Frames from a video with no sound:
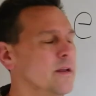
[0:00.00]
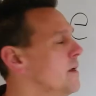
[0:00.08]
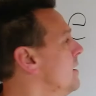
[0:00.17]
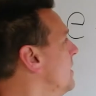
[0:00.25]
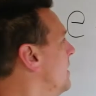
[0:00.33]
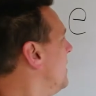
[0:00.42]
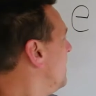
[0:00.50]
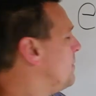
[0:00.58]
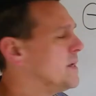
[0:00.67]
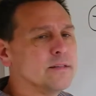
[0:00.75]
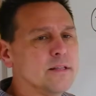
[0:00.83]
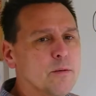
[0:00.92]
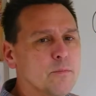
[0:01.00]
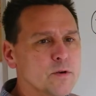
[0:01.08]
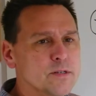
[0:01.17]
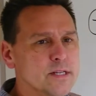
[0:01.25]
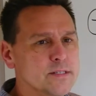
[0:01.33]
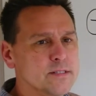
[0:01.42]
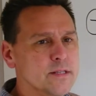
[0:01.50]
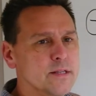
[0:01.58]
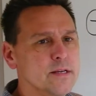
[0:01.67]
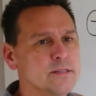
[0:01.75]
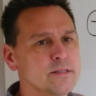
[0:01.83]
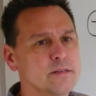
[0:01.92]
It makes a lot more sense than
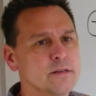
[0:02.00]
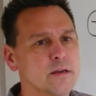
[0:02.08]
this.